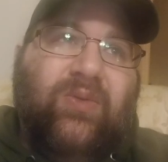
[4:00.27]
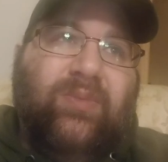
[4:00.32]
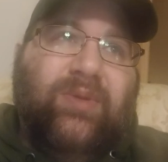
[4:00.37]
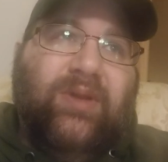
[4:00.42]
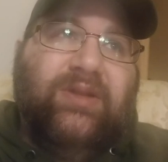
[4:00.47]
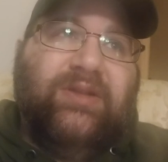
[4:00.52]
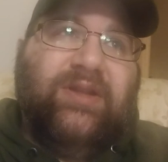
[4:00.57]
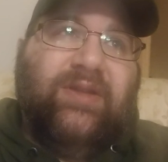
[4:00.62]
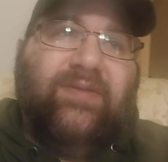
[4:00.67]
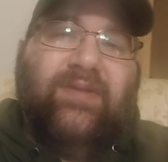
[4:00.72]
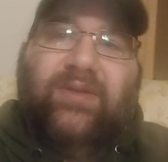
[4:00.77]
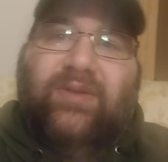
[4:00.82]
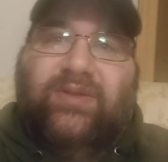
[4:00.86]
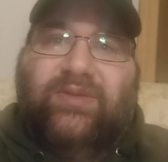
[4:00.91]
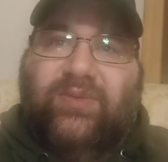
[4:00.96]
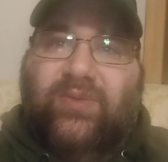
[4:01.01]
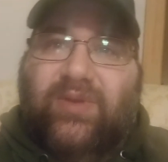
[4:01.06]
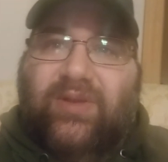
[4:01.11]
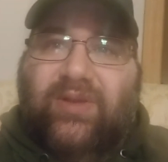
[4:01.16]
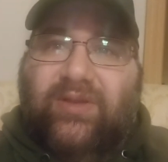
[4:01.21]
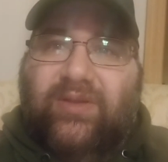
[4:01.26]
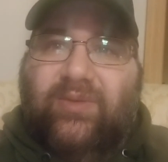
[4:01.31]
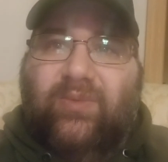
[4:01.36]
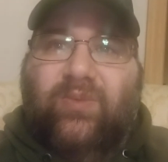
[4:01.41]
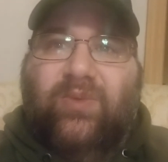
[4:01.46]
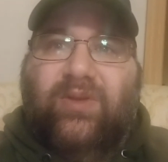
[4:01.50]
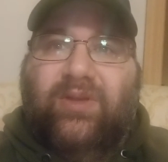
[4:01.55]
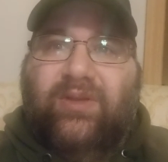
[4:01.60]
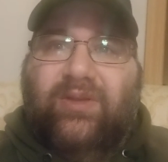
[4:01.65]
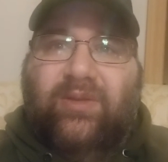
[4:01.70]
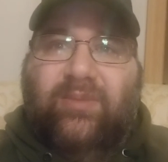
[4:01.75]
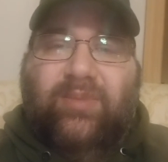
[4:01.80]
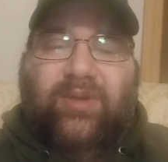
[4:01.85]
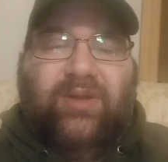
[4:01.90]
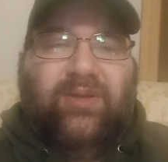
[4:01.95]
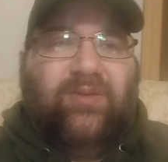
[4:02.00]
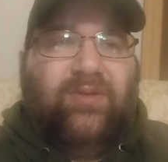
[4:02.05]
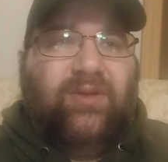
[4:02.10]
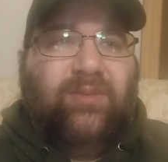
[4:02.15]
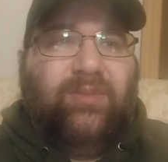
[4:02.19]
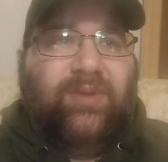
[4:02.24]
who plays Evelyn is really good, really good at being
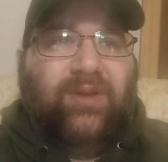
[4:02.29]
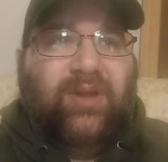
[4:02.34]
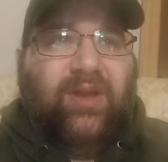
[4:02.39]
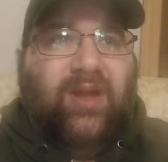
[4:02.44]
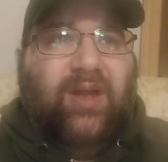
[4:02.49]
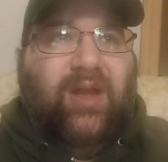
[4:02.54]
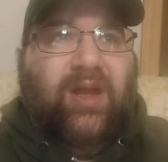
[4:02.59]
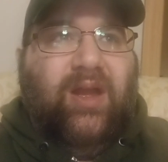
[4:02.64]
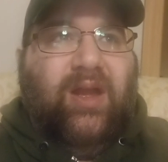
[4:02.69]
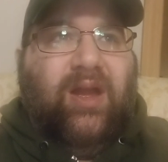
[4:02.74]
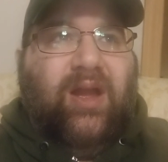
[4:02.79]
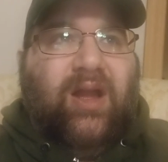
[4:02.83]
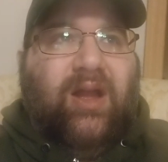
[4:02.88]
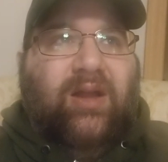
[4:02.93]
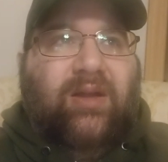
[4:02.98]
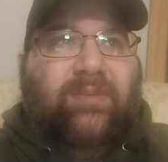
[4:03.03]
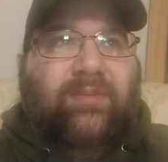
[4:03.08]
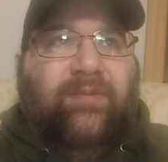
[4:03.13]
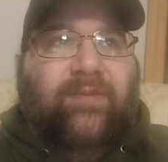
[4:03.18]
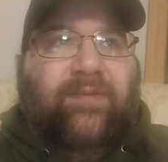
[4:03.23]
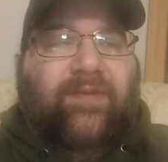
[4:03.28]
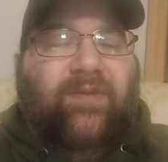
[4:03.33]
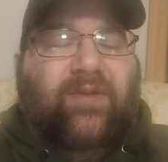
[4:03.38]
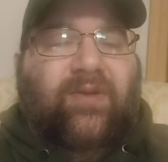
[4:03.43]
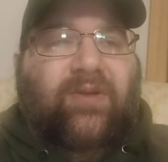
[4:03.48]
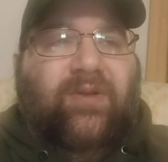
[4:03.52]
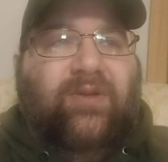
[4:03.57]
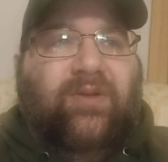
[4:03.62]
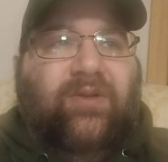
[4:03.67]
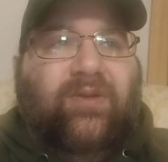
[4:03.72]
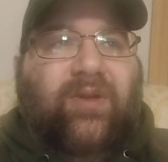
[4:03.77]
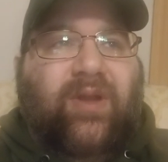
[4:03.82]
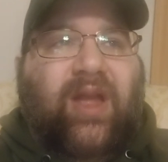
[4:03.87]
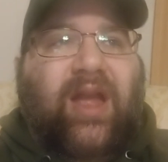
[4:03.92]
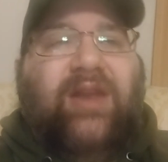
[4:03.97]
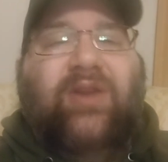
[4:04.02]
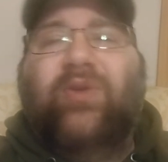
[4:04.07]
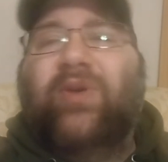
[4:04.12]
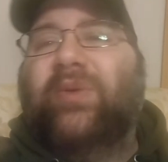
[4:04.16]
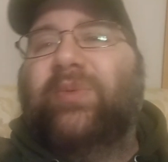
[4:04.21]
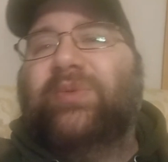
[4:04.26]
creepy. Um, for, I
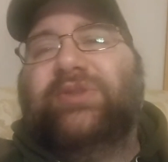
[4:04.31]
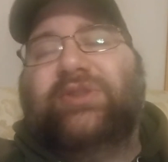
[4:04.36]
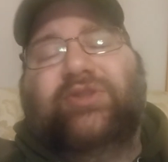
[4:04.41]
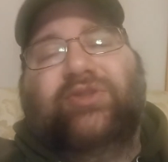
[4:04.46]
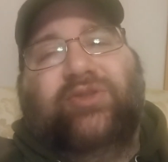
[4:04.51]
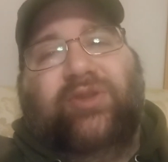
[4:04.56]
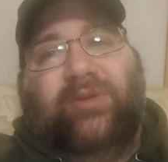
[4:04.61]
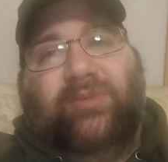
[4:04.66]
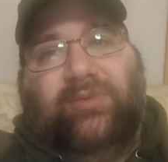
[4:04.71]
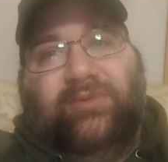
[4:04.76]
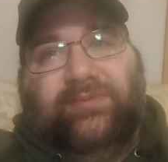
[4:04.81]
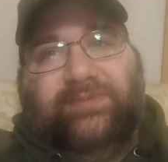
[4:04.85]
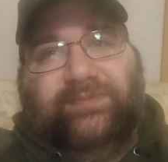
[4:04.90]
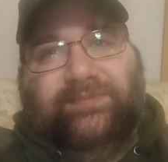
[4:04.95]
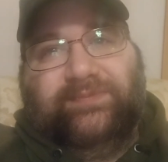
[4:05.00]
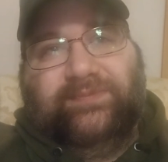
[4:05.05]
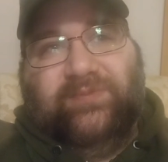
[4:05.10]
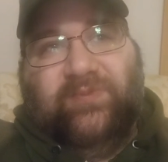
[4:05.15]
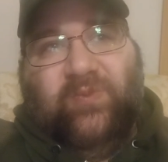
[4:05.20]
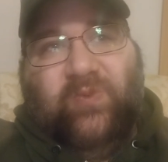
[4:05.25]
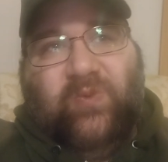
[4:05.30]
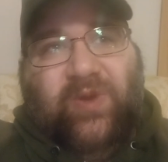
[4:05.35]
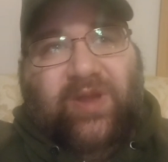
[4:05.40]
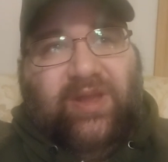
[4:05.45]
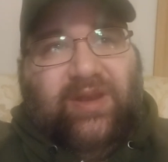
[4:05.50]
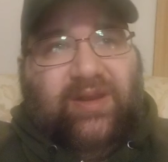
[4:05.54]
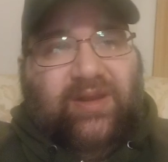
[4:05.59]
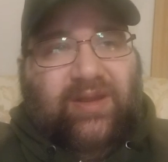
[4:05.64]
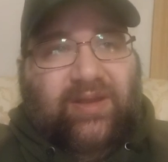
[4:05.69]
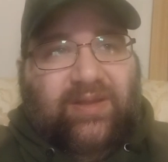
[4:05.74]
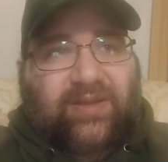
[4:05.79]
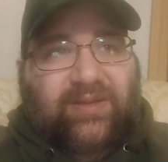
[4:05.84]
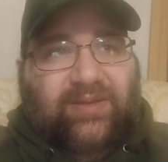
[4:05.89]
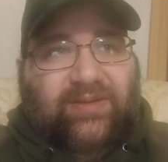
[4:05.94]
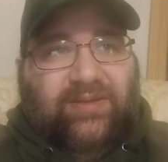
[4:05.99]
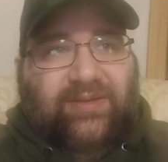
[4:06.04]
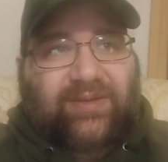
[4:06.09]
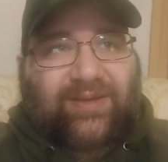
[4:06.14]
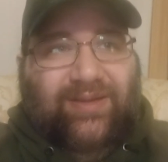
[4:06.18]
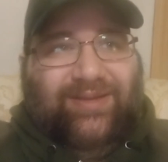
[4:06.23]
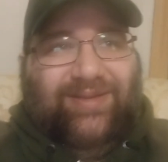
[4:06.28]
knew I was in trouble when, uh,
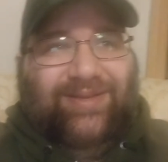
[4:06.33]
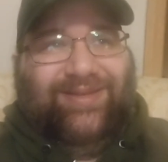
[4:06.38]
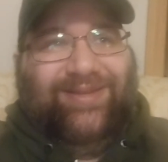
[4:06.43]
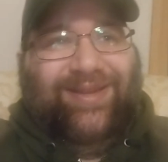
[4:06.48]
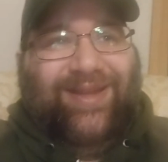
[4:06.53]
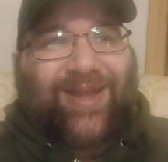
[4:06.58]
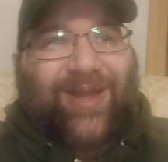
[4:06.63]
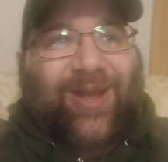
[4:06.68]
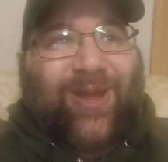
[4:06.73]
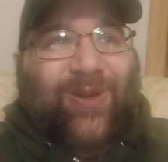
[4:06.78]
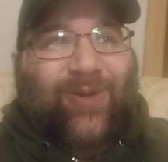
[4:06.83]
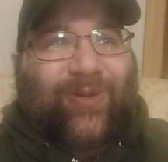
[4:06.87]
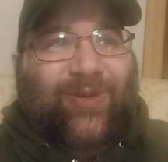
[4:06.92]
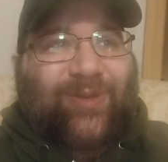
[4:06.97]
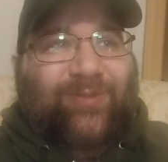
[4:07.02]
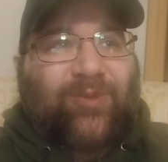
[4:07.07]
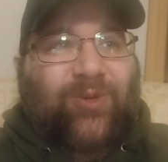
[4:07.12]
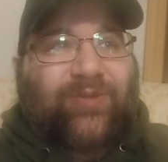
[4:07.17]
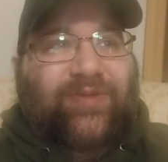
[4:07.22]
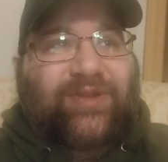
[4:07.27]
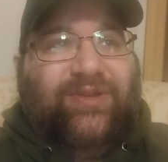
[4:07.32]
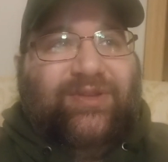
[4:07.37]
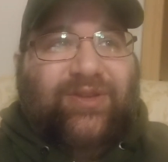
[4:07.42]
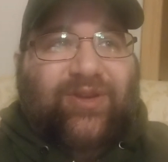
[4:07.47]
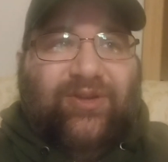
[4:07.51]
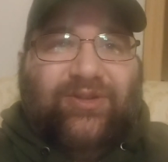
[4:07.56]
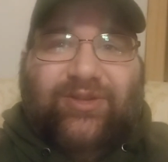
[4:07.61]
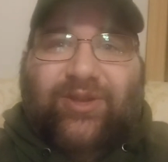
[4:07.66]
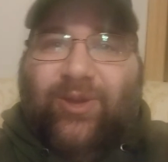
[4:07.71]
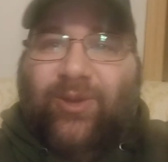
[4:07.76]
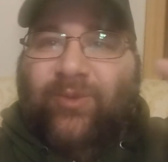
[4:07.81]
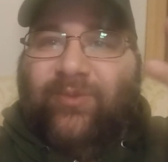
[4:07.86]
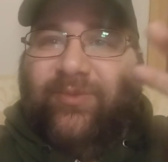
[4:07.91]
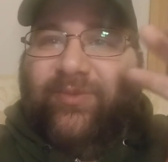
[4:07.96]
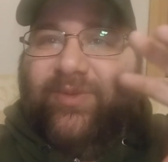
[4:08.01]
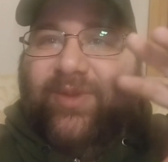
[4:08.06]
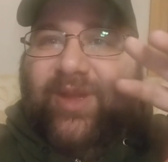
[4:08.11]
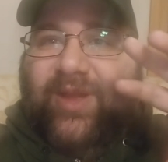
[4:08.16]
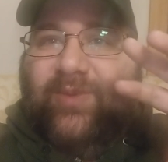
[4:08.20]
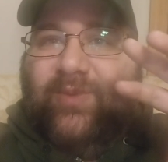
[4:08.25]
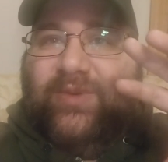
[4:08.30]
when the movie starts off
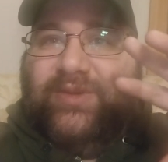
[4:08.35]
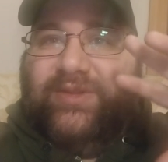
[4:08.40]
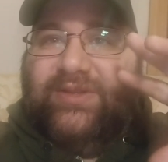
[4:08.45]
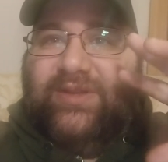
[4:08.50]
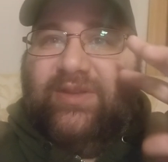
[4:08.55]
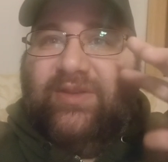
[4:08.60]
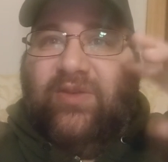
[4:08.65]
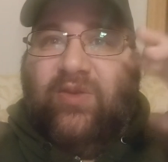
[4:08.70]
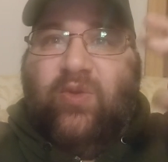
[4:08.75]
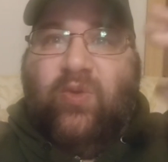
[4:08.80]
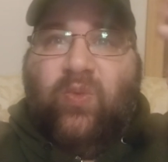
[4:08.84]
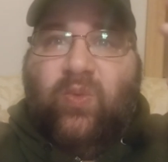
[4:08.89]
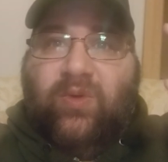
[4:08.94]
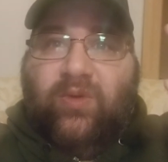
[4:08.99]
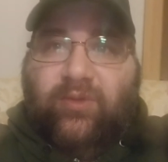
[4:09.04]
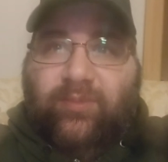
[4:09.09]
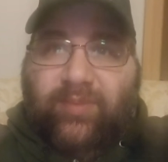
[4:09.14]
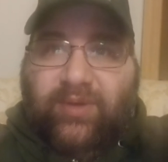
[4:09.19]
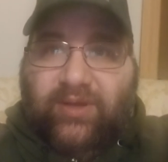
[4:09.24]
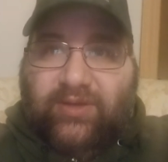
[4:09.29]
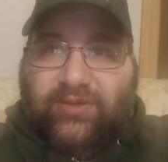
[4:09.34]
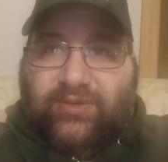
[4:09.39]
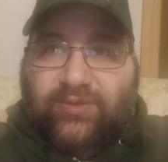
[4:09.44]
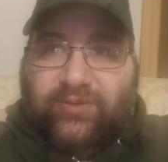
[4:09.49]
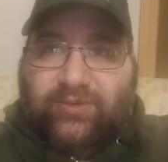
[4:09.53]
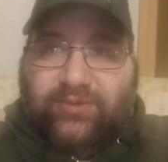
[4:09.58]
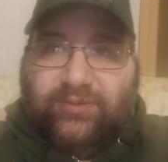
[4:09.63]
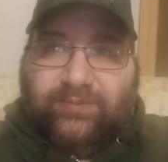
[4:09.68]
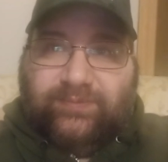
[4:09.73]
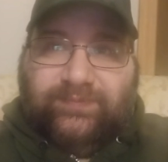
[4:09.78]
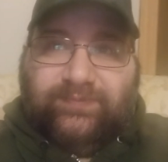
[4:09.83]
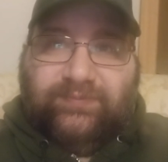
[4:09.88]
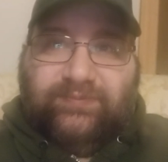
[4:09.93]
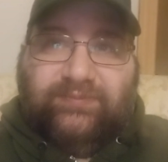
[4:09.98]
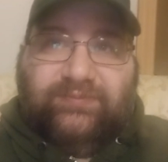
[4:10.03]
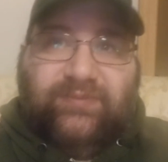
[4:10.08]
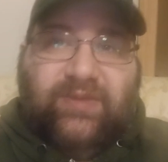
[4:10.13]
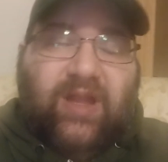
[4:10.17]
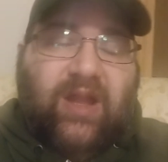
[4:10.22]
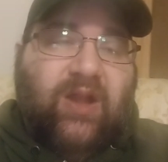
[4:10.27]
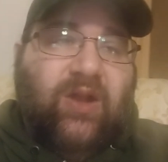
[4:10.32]
and we see New World Pictures.
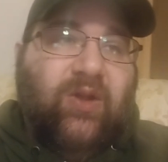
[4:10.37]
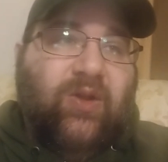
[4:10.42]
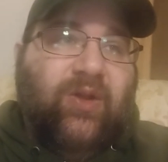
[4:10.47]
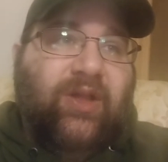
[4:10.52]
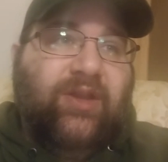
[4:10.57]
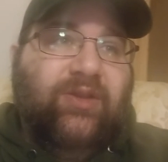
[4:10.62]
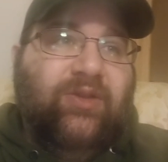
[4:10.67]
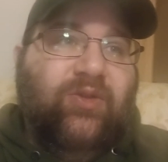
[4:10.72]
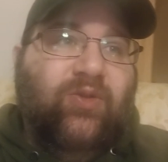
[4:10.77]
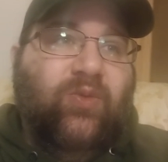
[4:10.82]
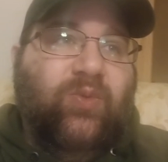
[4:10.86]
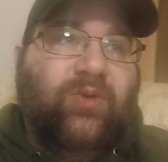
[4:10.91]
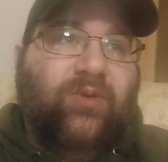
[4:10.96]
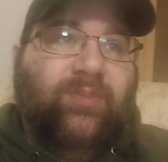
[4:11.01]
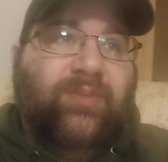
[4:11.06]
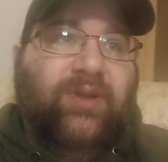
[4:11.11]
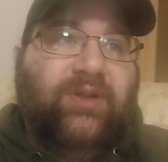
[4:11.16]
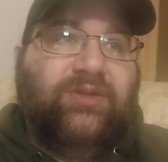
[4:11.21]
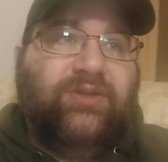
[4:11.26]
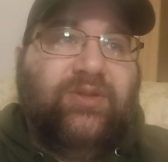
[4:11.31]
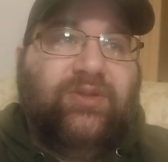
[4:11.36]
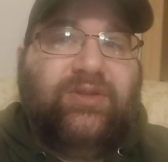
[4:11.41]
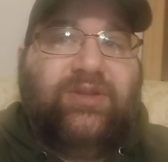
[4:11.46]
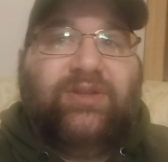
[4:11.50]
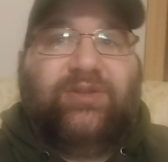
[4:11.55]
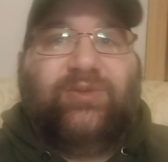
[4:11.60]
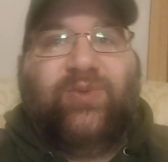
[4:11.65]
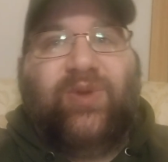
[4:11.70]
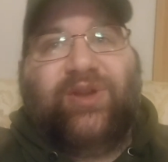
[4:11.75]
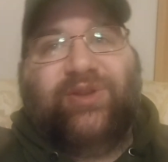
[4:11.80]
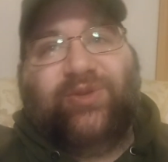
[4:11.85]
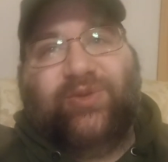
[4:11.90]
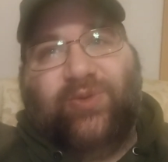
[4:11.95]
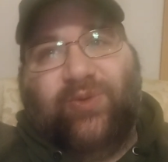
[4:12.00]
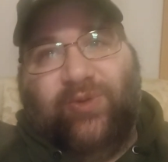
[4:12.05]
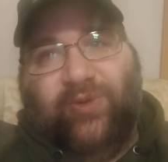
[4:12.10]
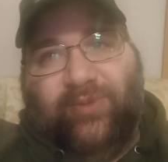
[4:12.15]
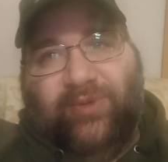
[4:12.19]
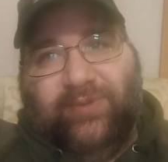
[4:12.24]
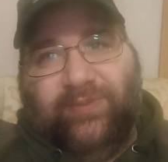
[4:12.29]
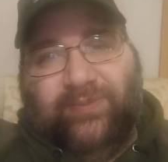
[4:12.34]
Now, and New World Pictures is Roger
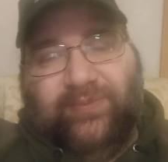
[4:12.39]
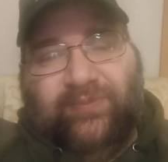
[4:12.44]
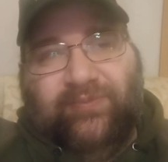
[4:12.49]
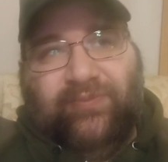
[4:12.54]
Corman.